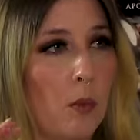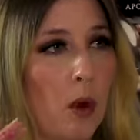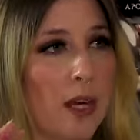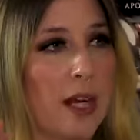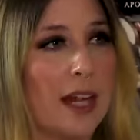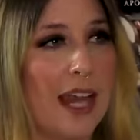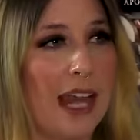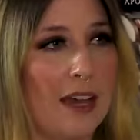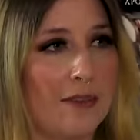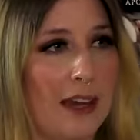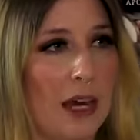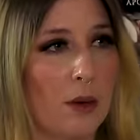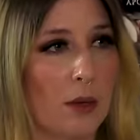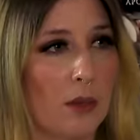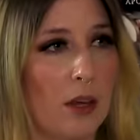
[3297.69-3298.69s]
1.5
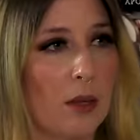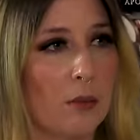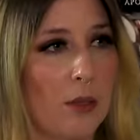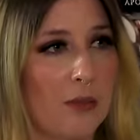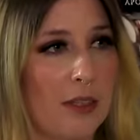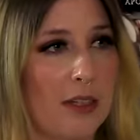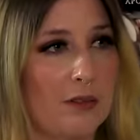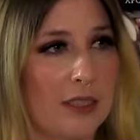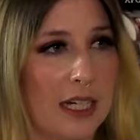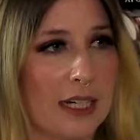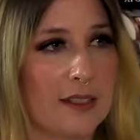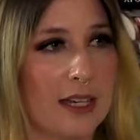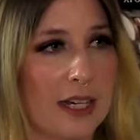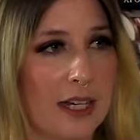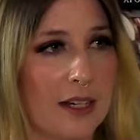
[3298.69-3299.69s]
hour long movie of
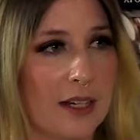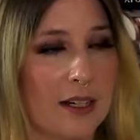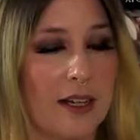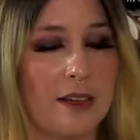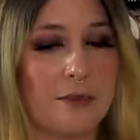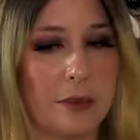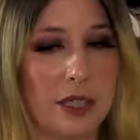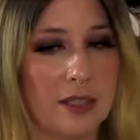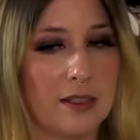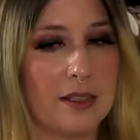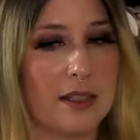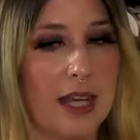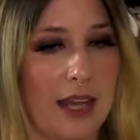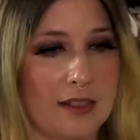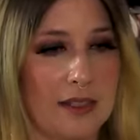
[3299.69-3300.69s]
dicks getting cut off? Because
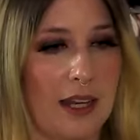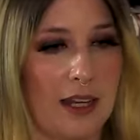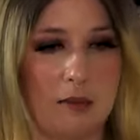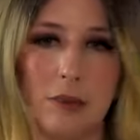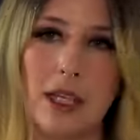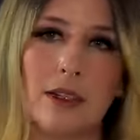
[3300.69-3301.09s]
yes, I am